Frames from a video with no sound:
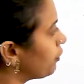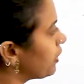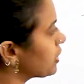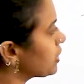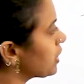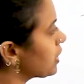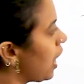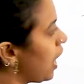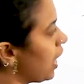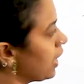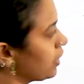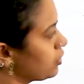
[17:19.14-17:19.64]
the
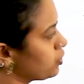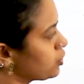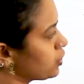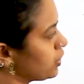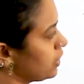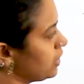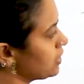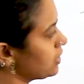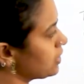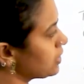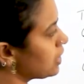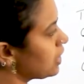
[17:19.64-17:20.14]

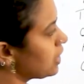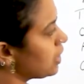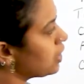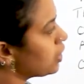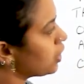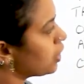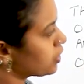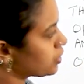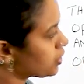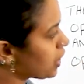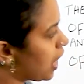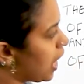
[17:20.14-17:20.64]
charges,
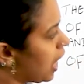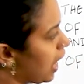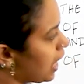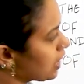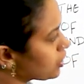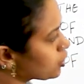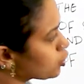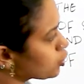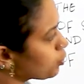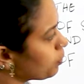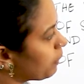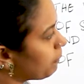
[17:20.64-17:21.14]
a
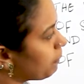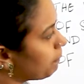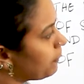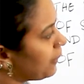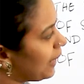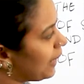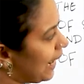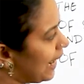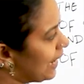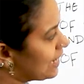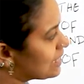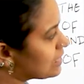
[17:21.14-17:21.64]
charge to be
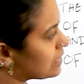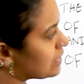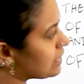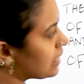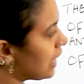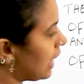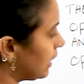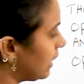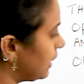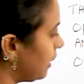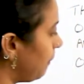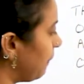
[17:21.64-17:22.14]
placed
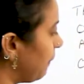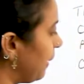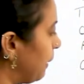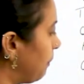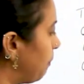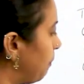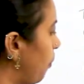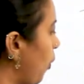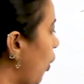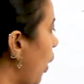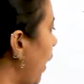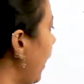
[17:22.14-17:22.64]
at the
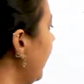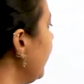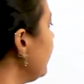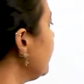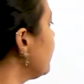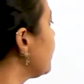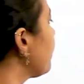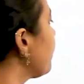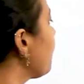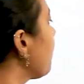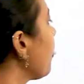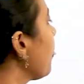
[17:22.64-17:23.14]

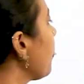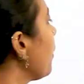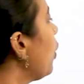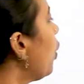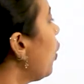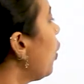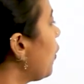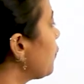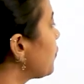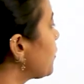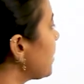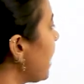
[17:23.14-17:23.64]
midpoint
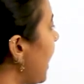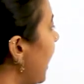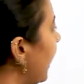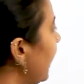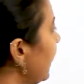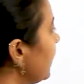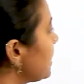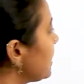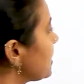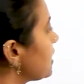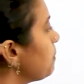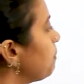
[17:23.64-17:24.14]
of
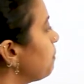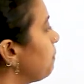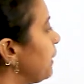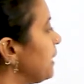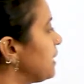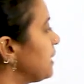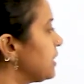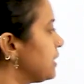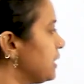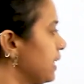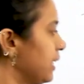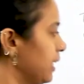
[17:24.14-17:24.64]
sides
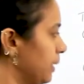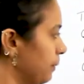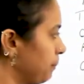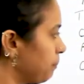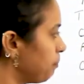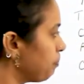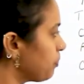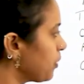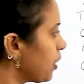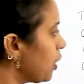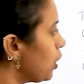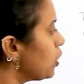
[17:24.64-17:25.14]
BC,
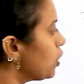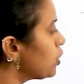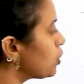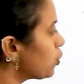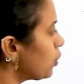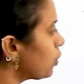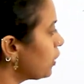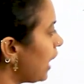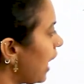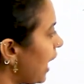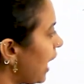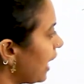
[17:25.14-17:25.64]

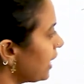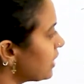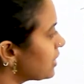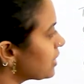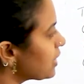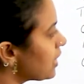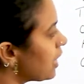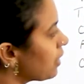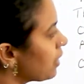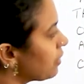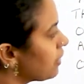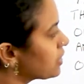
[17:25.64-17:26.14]
so that
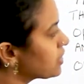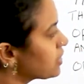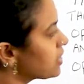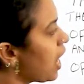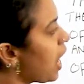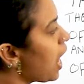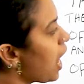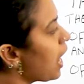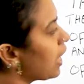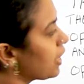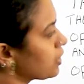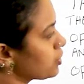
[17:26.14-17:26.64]
the
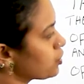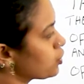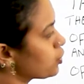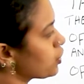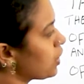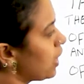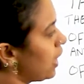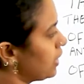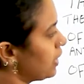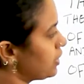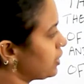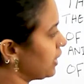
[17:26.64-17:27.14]
charge
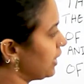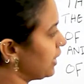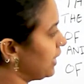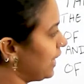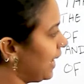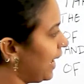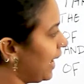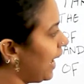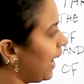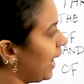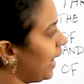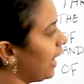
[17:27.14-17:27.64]
at
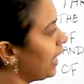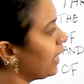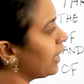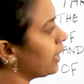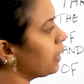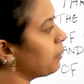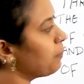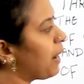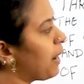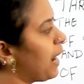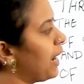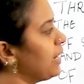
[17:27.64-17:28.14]
A
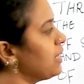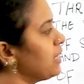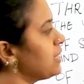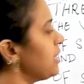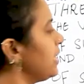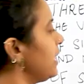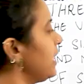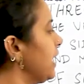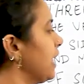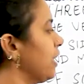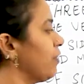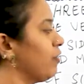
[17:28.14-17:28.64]
remains
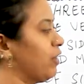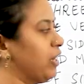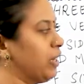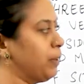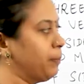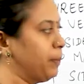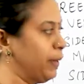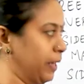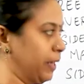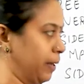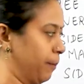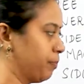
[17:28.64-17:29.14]
in
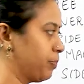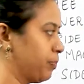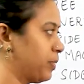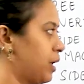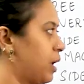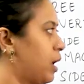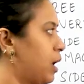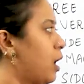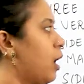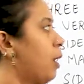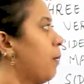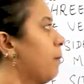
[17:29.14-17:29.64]
equilibrium?
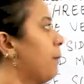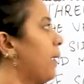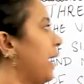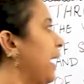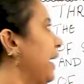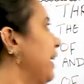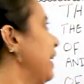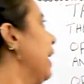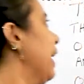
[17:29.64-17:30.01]
By